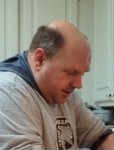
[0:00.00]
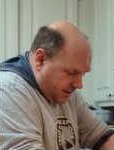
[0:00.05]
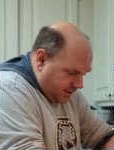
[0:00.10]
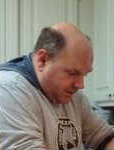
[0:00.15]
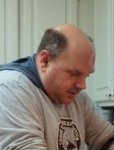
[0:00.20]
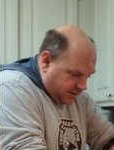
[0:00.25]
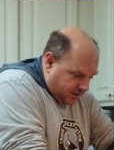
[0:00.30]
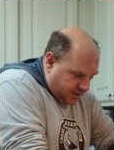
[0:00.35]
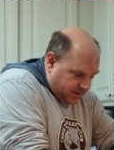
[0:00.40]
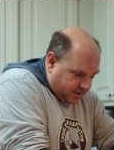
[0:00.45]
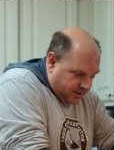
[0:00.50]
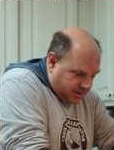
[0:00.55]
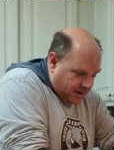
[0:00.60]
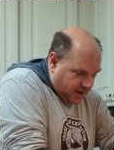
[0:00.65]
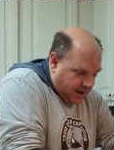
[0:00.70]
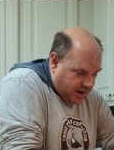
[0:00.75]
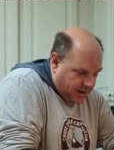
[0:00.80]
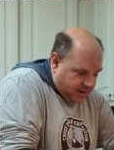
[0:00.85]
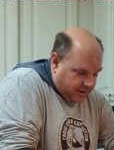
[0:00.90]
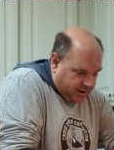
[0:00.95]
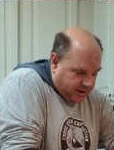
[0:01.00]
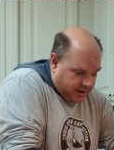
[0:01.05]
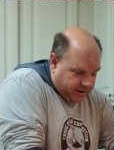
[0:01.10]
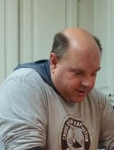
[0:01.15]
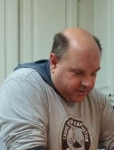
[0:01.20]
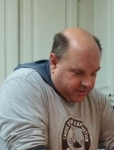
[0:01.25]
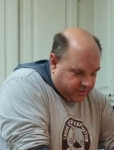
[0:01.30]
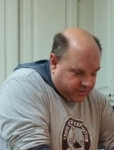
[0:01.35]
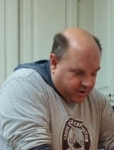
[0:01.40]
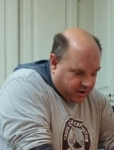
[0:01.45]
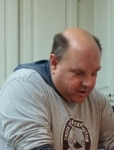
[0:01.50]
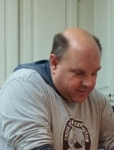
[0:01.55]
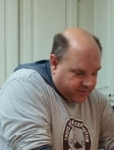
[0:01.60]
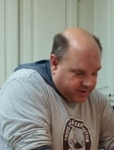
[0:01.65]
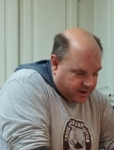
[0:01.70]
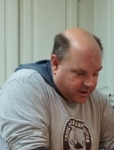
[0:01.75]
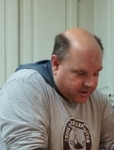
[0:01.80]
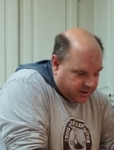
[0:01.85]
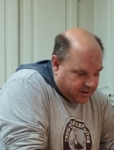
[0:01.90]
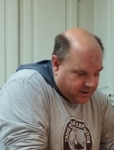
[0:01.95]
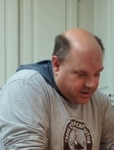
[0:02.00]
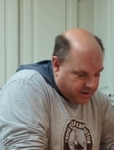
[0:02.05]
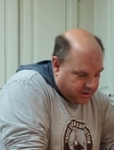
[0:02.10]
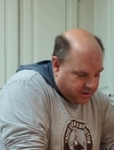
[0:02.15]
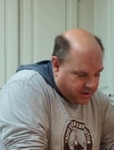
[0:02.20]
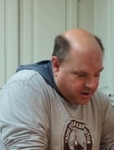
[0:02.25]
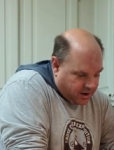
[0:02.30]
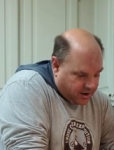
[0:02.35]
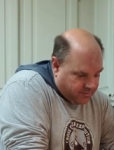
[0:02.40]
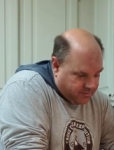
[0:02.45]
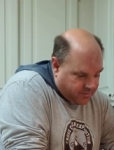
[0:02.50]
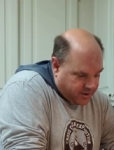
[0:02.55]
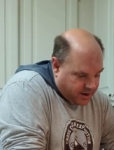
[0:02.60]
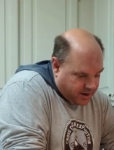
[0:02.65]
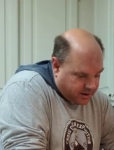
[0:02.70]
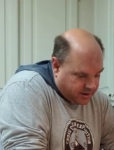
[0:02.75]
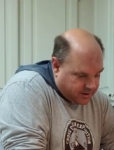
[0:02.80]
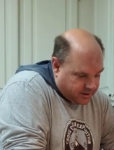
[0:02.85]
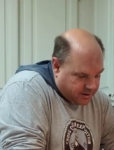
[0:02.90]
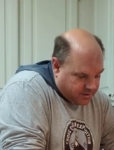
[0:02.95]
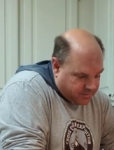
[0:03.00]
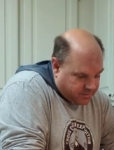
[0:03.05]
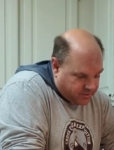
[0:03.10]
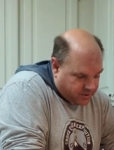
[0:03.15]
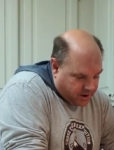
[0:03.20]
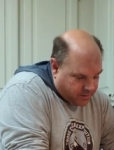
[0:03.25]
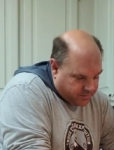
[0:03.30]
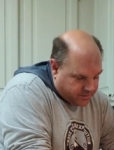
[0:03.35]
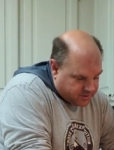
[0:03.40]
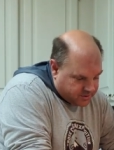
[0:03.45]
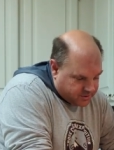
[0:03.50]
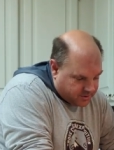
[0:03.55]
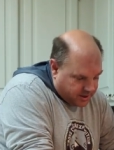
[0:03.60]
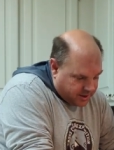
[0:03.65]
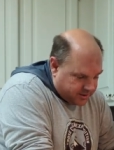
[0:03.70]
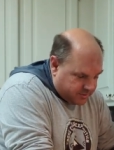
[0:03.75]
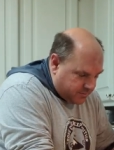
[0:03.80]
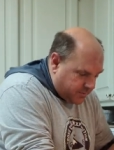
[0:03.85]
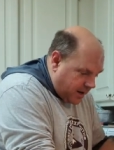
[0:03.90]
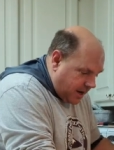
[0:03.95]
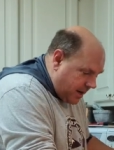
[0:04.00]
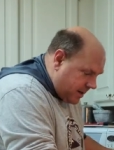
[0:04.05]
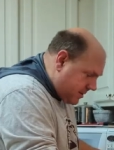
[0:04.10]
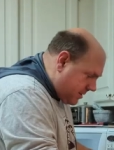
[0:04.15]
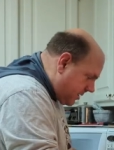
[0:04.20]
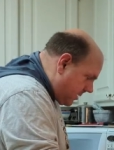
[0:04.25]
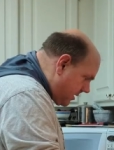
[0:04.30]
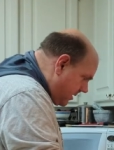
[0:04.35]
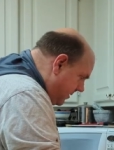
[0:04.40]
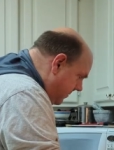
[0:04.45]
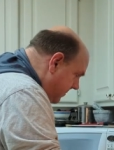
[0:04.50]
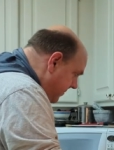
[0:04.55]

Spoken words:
Look at that, ladies and gentlemen. I did not make a proper sized basket.